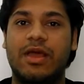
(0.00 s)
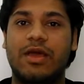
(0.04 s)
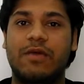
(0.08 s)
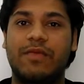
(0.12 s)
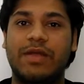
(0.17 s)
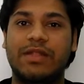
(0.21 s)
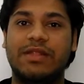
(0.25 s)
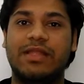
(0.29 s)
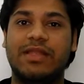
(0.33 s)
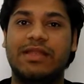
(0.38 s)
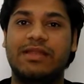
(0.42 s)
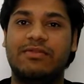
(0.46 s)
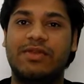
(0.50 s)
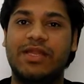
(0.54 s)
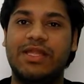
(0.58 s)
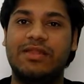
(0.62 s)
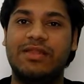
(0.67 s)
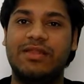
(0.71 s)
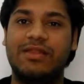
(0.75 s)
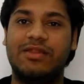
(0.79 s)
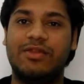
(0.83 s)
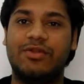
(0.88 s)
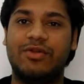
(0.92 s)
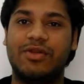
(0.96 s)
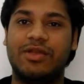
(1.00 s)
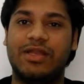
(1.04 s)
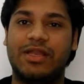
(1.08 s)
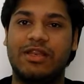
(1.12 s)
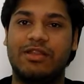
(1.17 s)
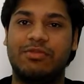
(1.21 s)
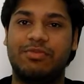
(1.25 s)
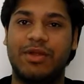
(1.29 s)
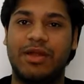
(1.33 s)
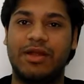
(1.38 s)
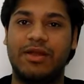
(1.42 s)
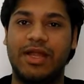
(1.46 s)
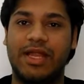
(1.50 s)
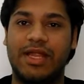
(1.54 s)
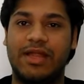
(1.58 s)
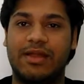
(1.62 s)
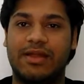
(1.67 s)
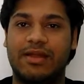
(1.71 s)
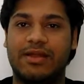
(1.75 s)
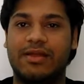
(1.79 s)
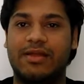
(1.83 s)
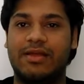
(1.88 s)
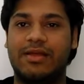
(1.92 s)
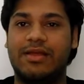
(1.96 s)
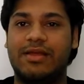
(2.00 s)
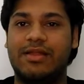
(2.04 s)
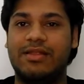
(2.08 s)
with the increase in students per year.